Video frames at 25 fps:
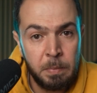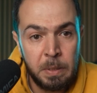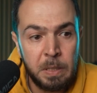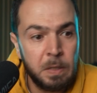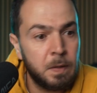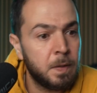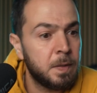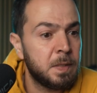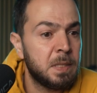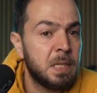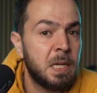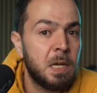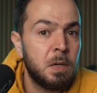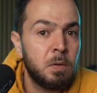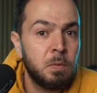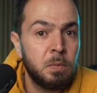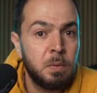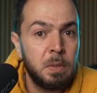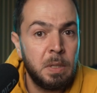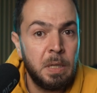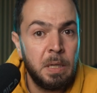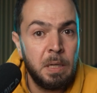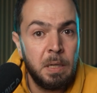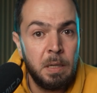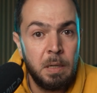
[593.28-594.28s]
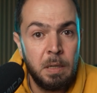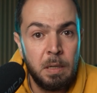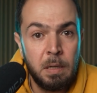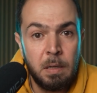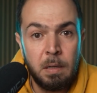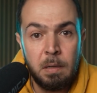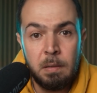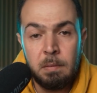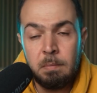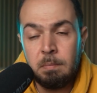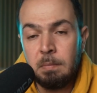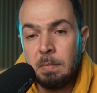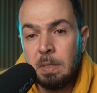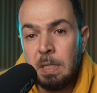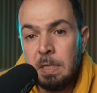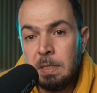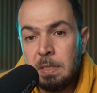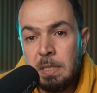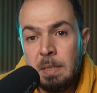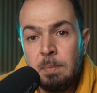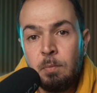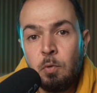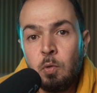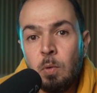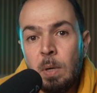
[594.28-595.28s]
because now they
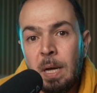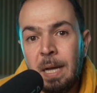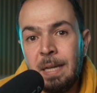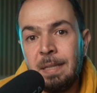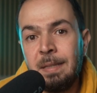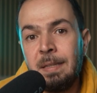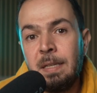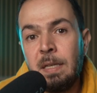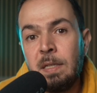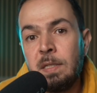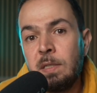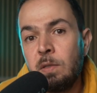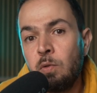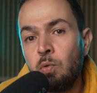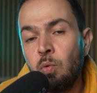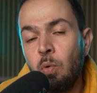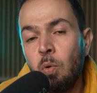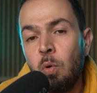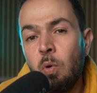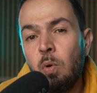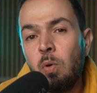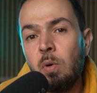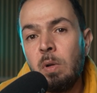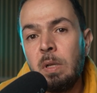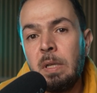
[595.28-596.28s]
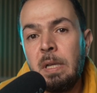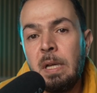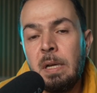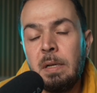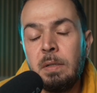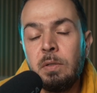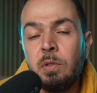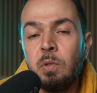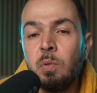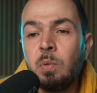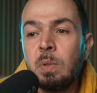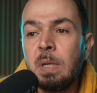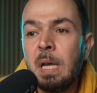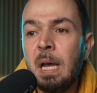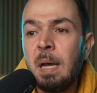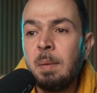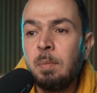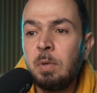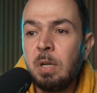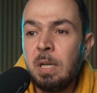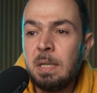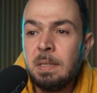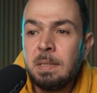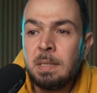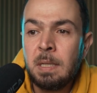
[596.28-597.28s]
seem to add this to all their new
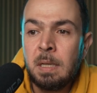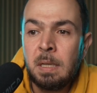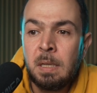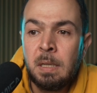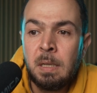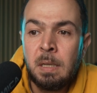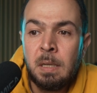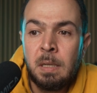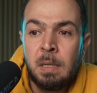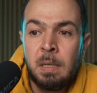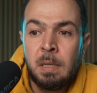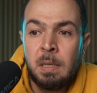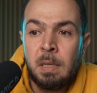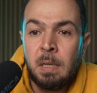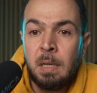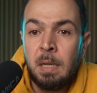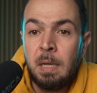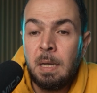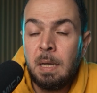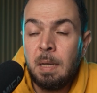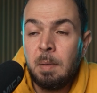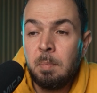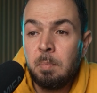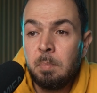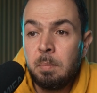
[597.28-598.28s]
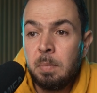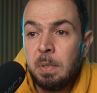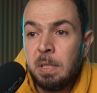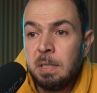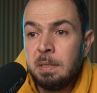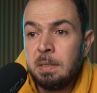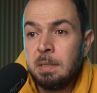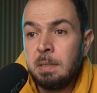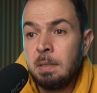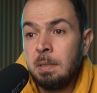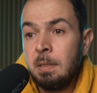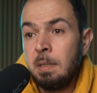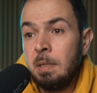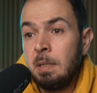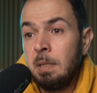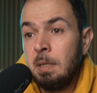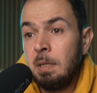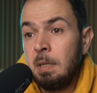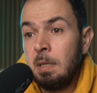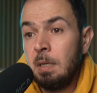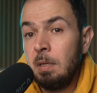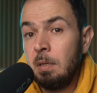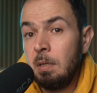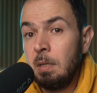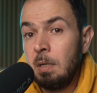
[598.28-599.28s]
cameras. But
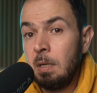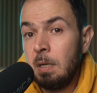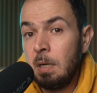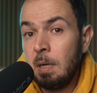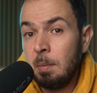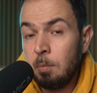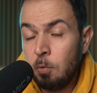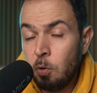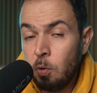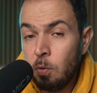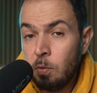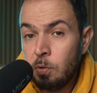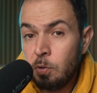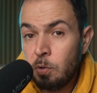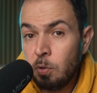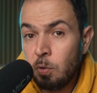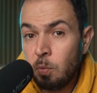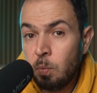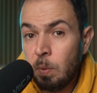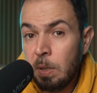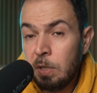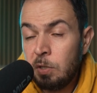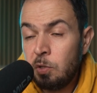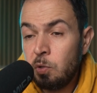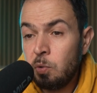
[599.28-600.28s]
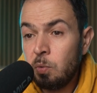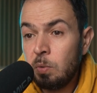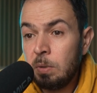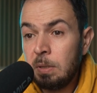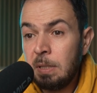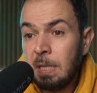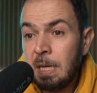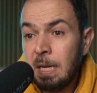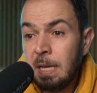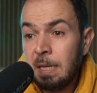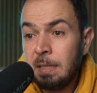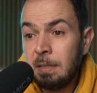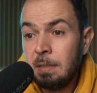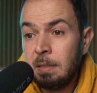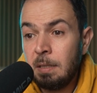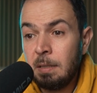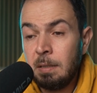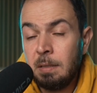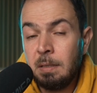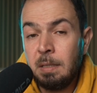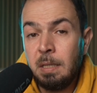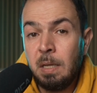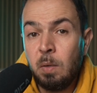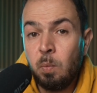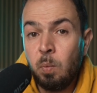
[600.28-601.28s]
I'm also quite sure that
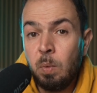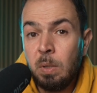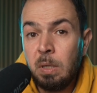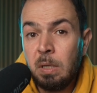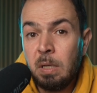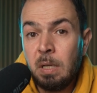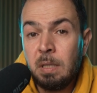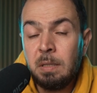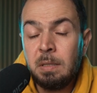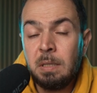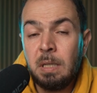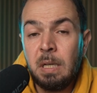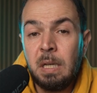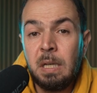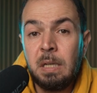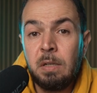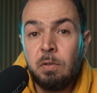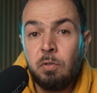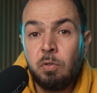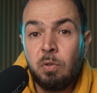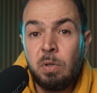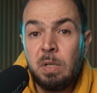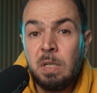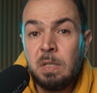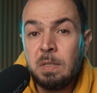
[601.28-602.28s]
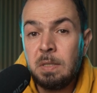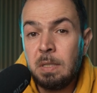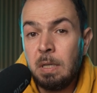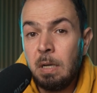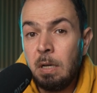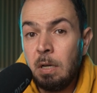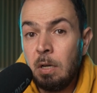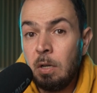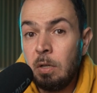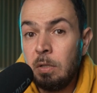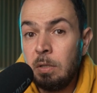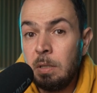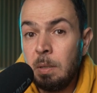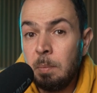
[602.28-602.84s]
they will not increase a lot